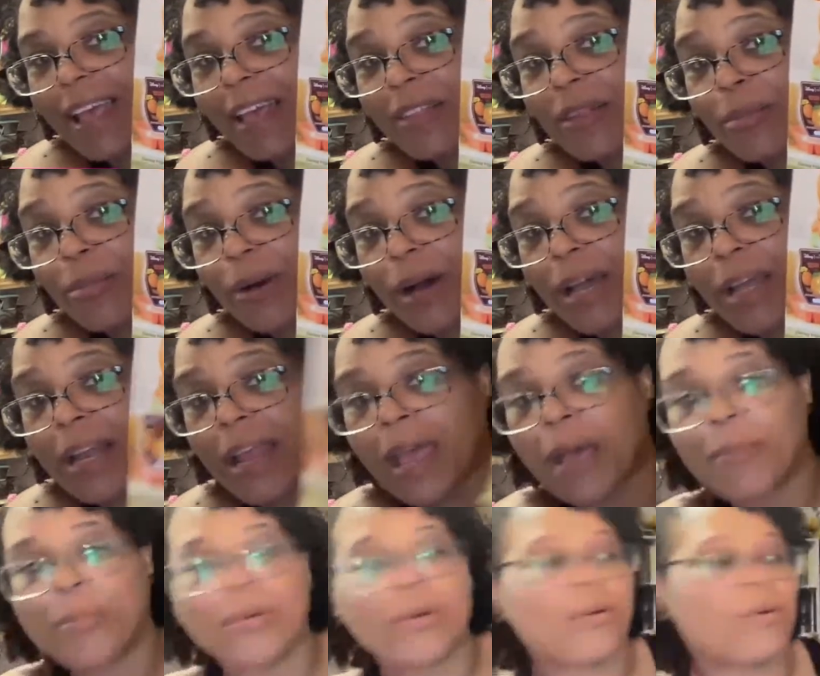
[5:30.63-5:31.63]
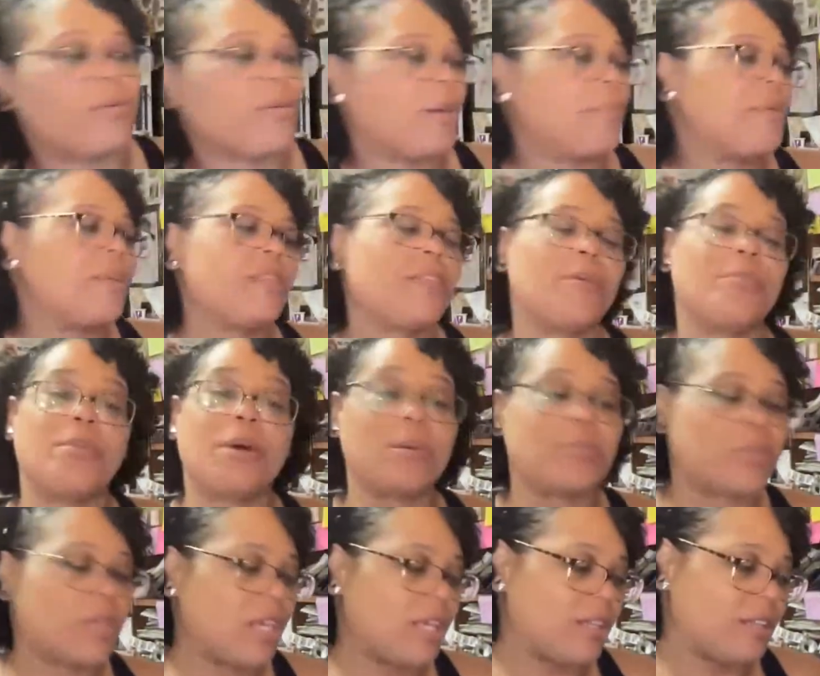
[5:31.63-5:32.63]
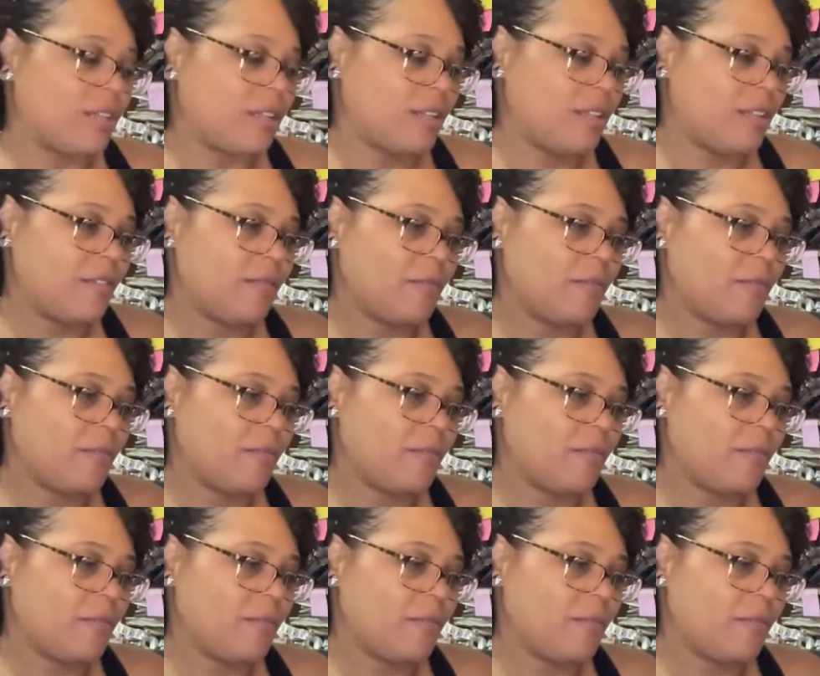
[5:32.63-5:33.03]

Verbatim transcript: and the pineapple. I mean the pumpkin.